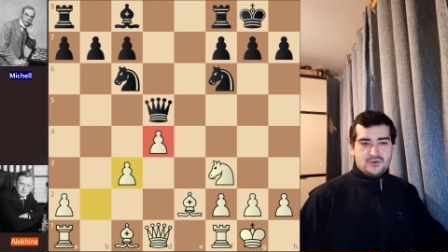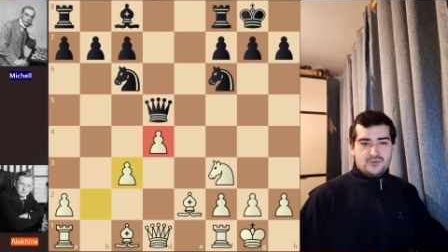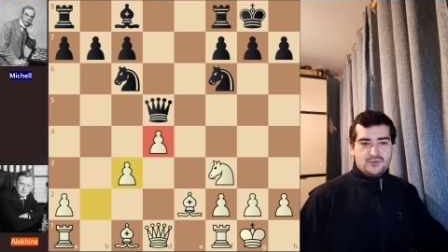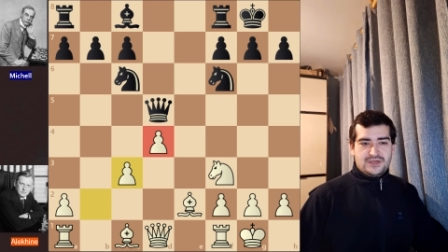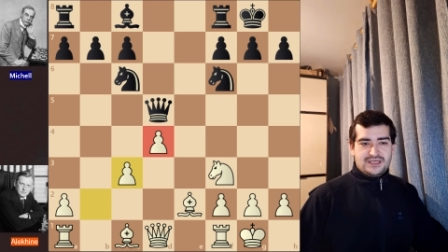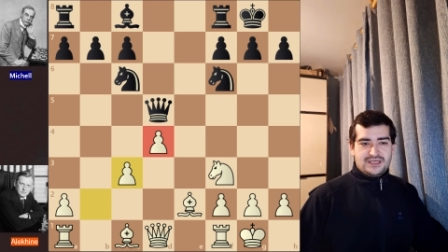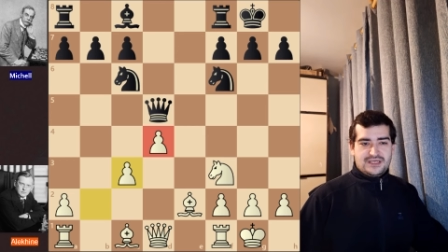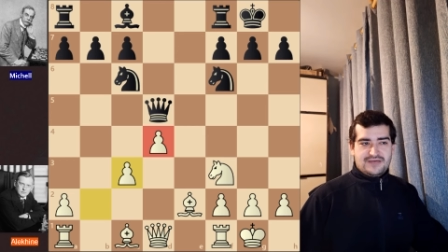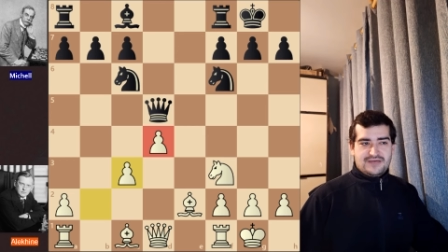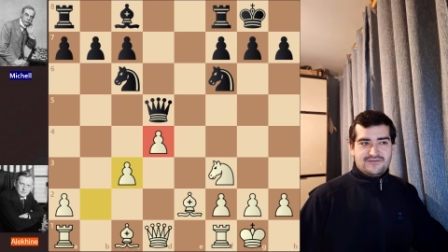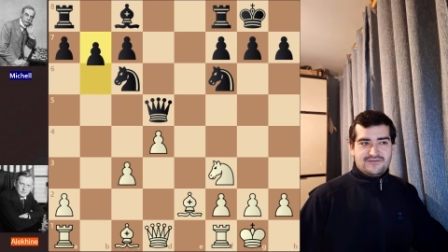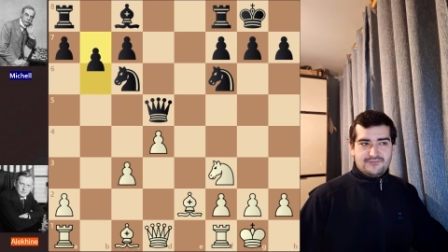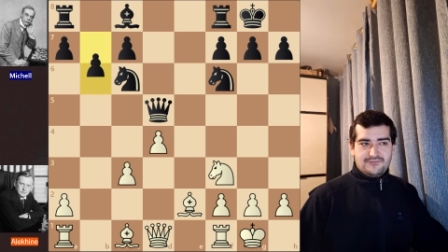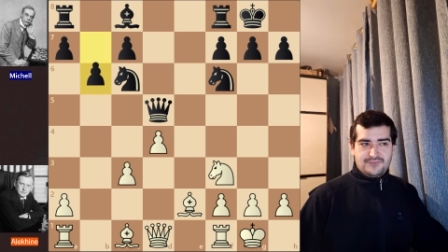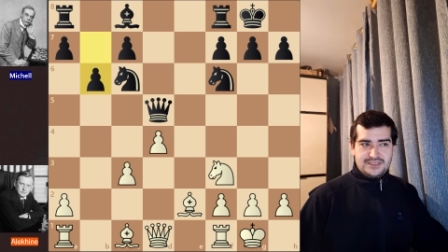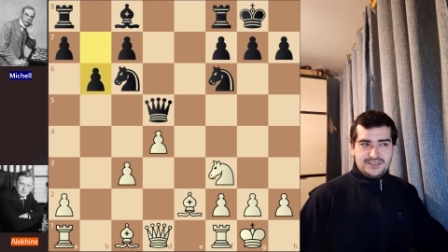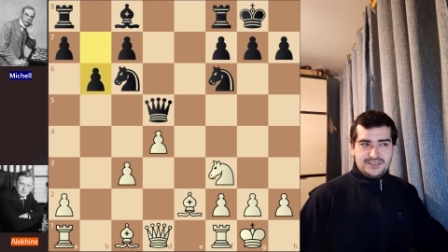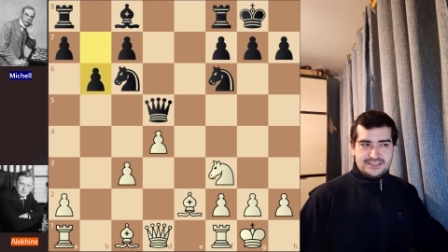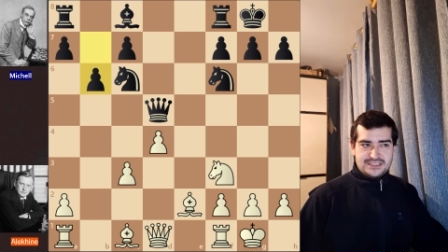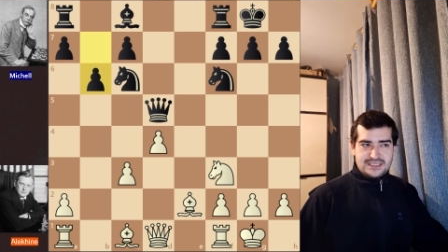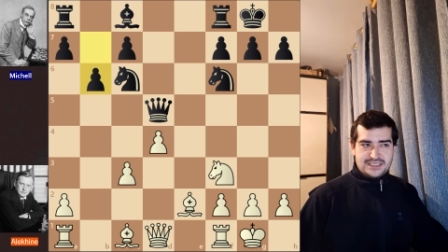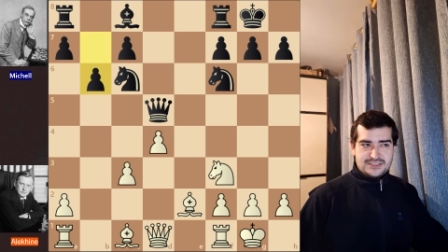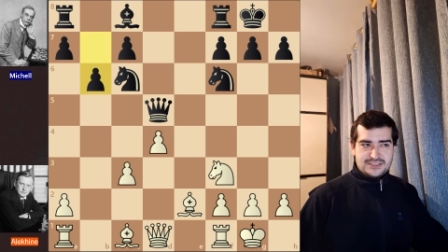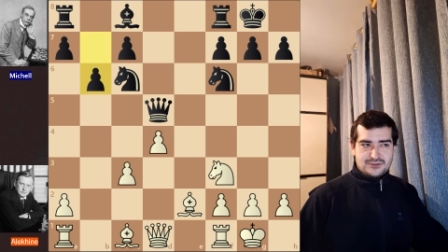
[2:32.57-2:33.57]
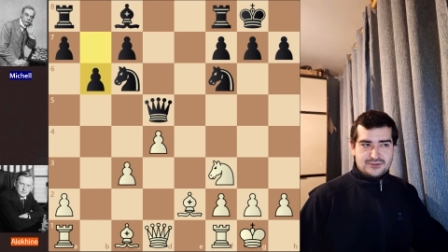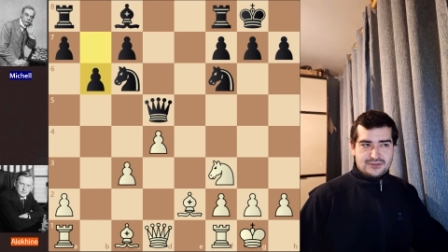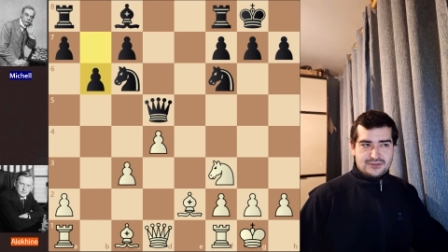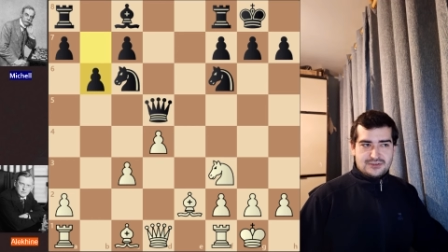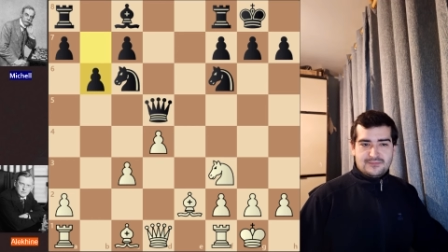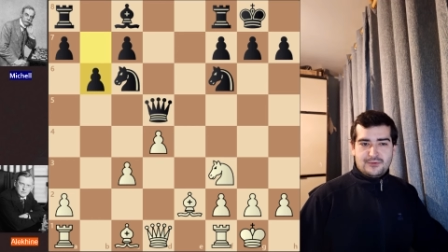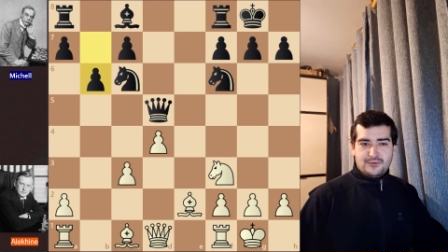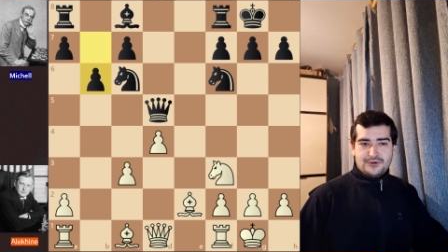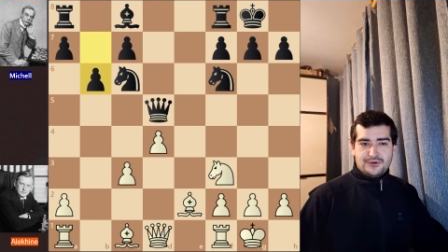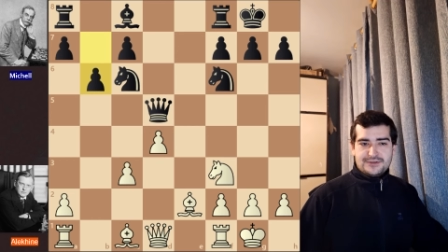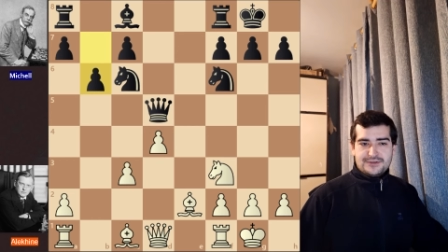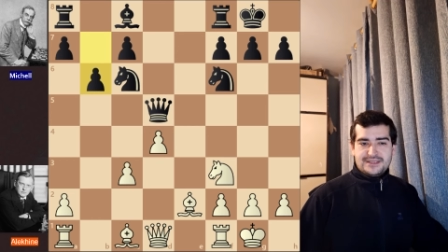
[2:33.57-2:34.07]
We have b6 on
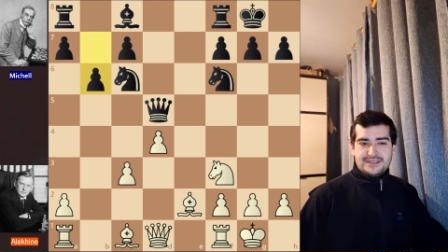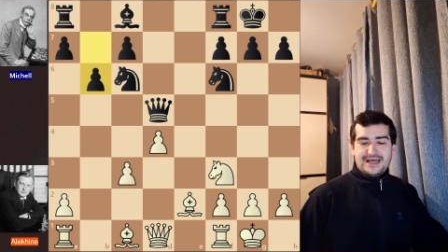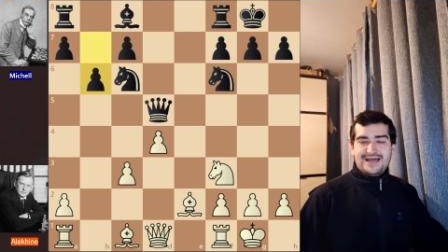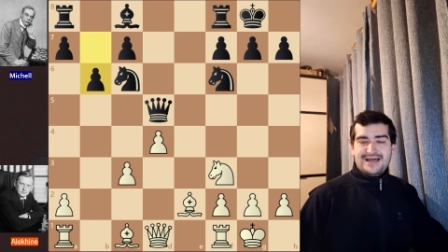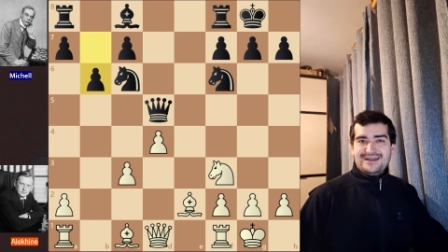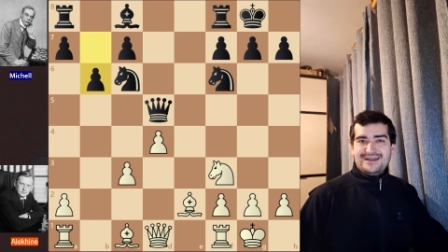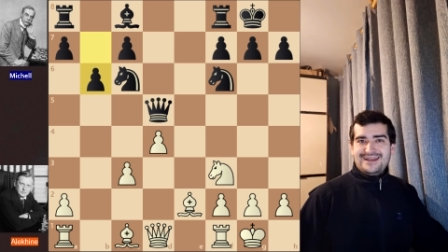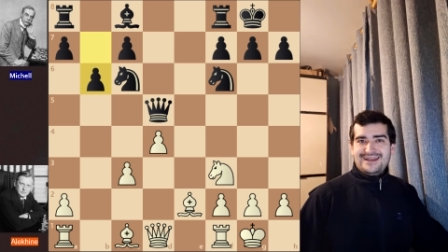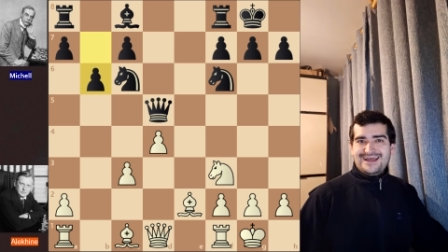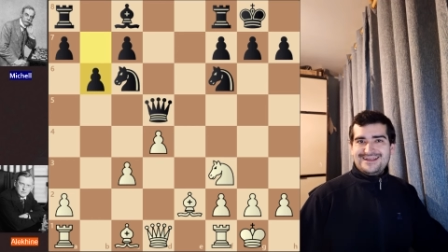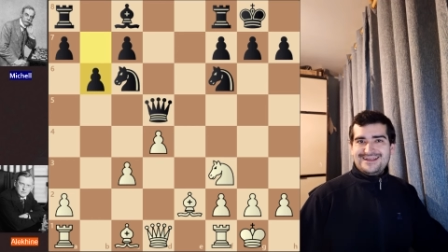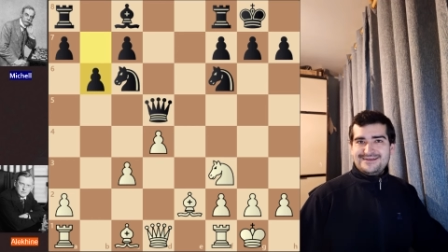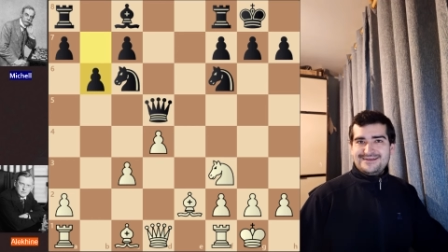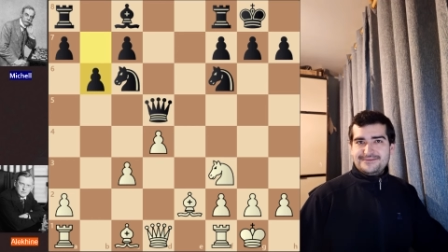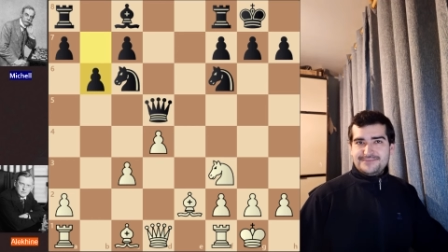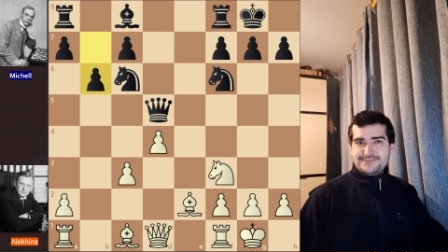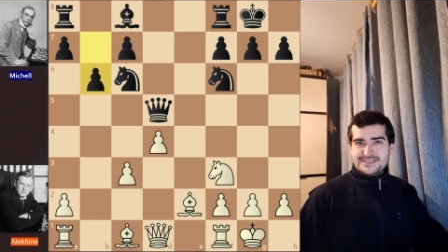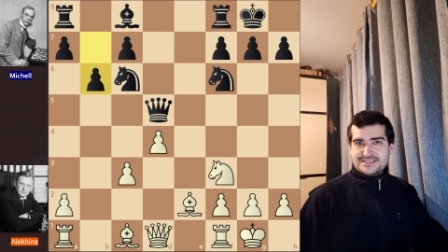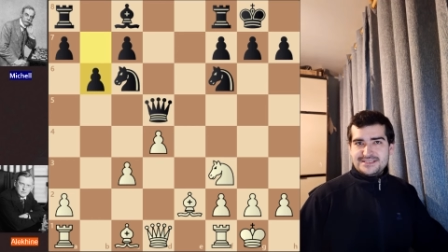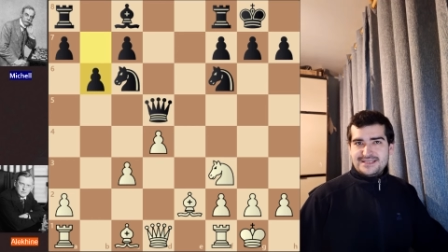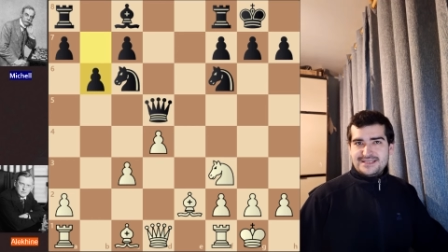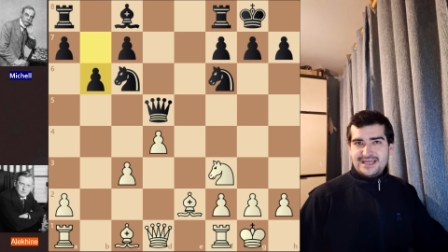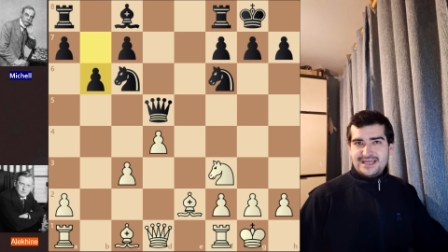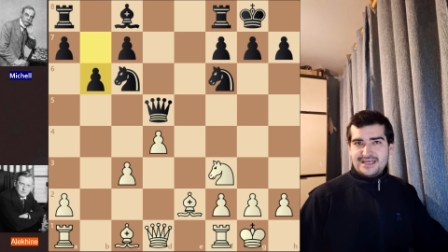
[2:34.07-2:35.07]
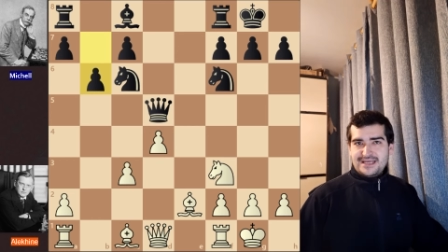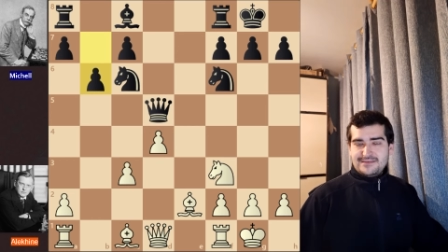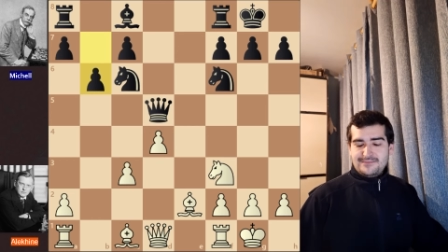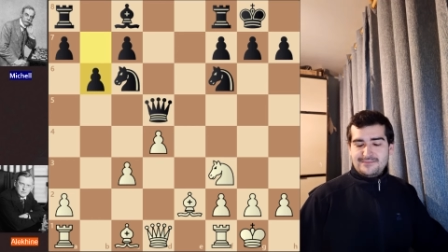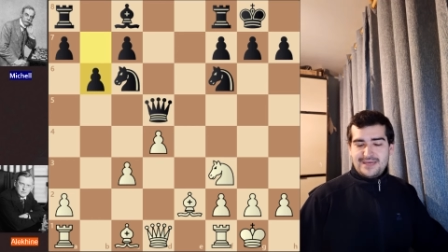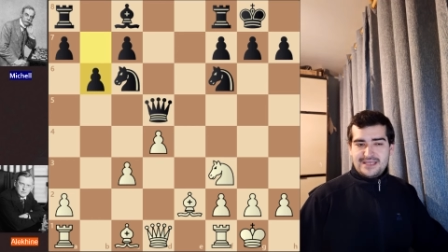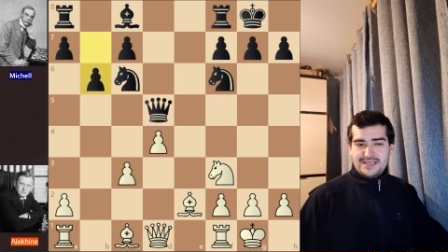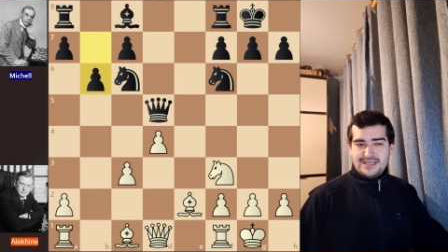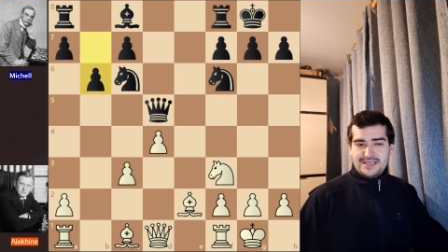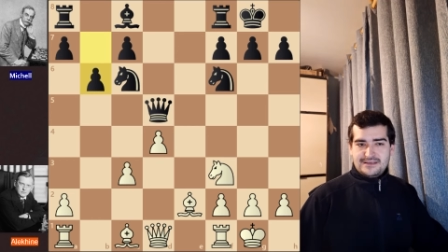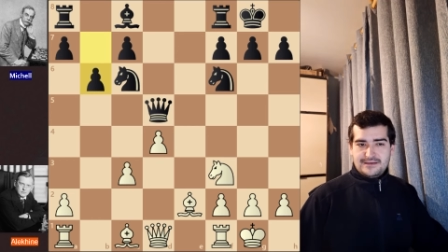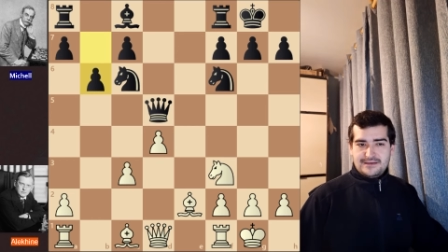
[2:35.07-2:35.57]
the board, another mistake
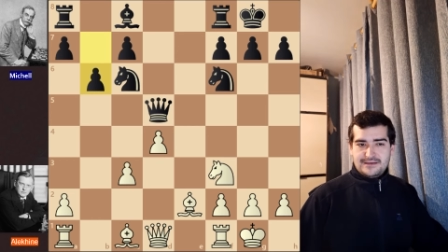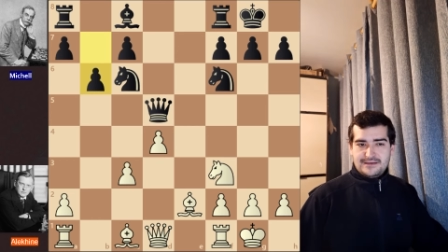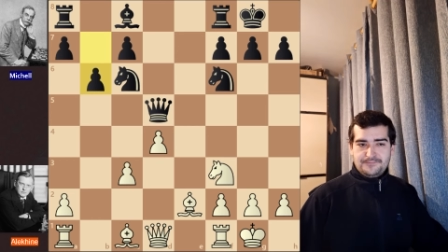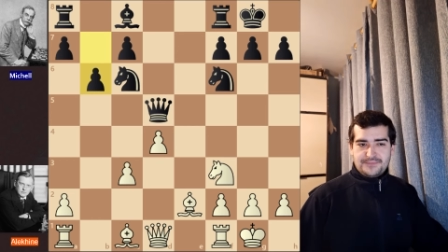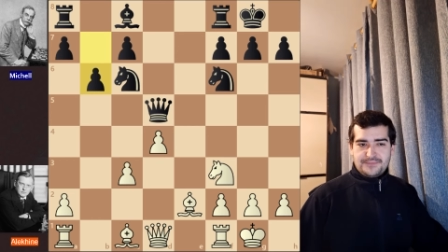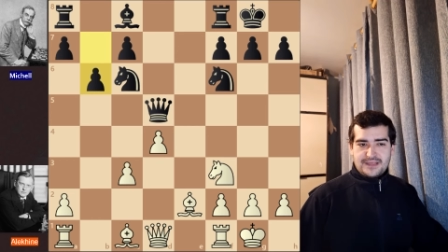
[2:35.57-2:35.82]
made